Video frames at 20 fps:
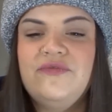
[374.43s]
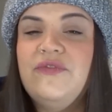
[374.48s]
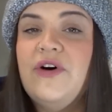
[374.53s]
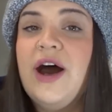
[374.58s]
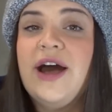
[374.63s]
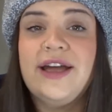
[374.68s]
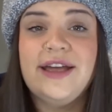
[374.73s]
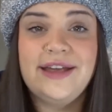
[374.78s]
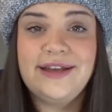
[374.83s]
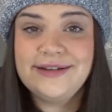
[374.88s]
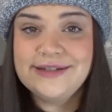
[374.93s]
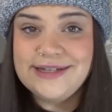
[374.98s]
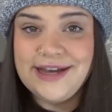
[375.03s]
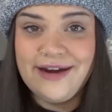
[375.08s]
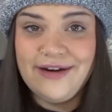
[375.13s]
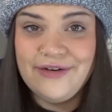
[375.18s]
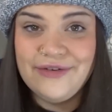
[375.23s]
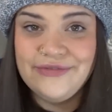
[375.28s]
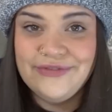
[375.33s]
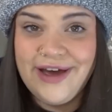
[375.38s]
fucking
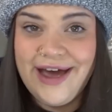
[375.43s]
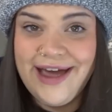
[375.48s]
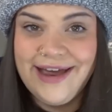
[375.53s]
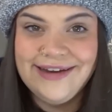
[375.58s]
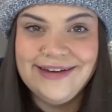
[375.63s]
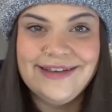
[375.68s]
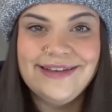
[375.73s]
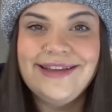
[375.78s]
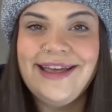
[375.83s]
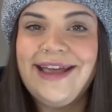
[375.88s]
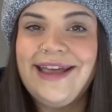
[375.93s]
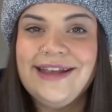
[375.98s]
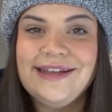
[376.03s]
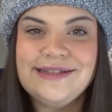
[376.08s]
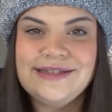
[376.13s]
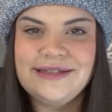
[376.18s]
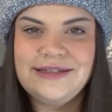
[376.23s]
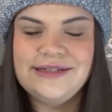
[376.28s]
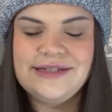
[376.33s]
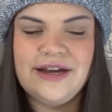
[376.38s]
terrified. Like
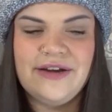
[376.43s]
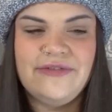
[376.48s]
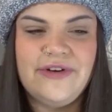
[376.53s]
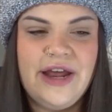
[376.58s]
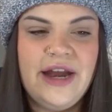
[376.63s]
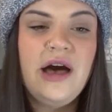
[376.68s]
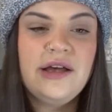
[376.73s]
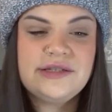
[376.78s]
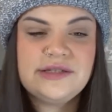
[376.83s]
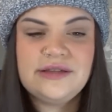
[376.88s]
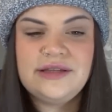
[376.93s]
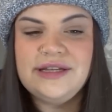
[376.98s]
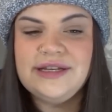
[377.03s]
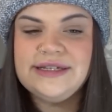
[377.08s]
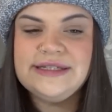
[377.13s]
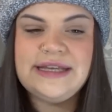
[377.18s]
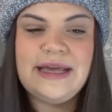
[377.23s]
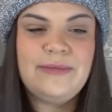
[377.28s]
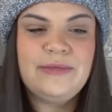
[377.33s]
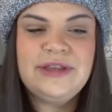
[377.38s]
instantly terrified. Also the
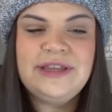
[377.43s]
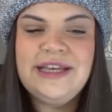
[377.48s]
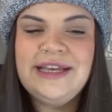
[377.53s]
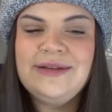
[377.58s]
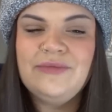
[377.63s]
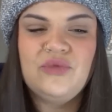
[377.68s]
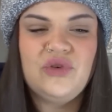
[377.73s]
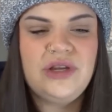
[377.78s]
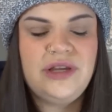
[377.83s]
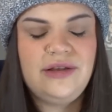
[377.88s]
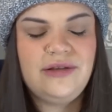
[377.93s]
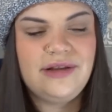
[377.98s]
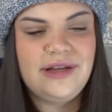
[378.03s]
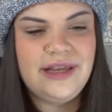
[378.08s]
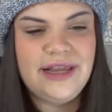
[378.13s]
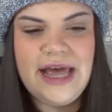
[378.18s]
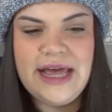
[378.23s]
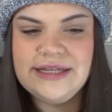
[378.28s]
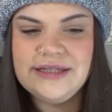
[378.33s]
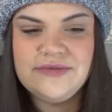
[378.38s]
excitement thing really
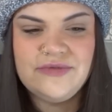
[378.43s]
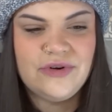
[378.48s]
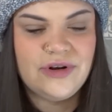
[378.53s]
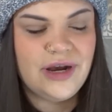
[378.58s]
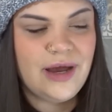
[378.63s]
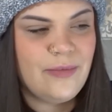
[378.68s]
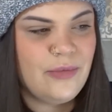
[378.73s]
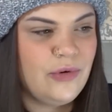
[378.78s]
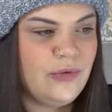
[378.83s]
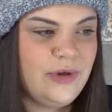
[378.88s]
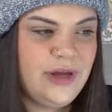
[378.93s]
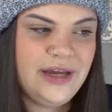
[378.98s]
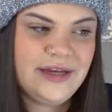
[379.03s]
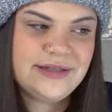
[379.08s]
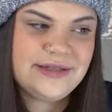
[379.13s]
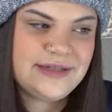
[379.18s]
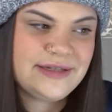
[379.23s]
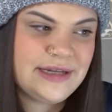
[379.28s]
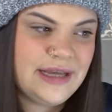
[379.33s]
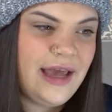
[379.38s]
only lasts for a couple
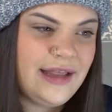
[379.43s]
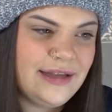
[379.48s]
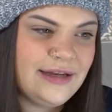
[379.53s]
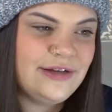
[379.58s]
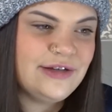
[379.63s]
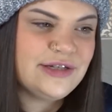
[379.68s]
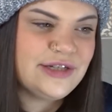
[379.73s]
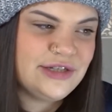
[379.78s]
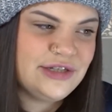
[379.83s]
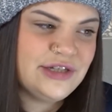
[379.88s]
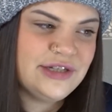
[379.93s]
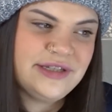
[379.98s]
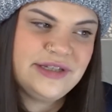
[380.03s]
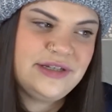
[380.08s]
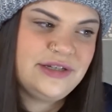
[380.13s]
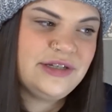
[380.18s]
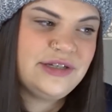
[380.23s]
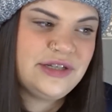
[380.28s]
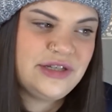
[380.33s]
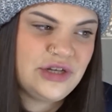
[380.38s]
weeks. And then you
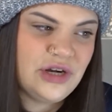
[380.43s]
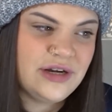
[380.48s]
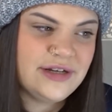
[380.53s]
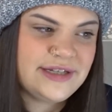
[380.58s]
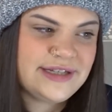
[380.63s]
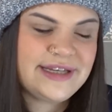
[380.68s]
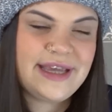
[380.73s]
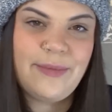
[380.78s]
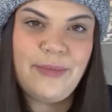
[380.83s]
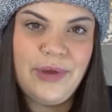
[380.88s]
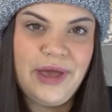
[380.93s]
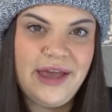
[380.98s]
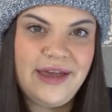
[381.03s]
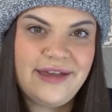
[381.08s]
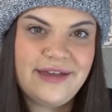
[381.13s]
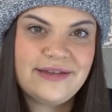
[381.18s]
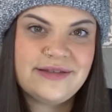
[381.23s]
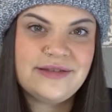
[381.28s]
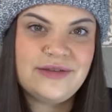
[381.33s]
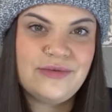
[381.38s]
just start skipping
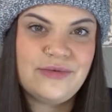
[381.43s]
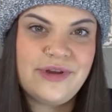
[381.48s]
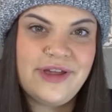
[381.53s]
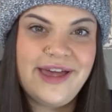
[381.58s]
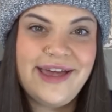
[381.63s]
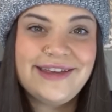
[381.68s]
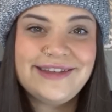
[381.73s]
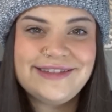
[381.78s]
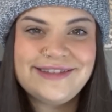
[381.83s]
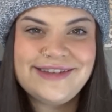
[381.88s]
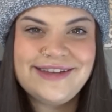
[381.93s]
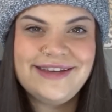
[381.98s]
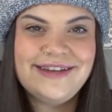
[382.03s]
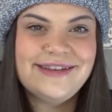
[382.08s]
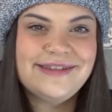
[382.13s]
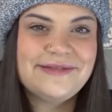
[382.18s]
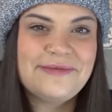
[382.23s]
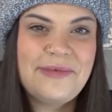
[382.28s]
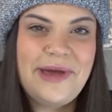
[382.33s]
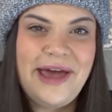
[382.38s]
because you realize it doesn't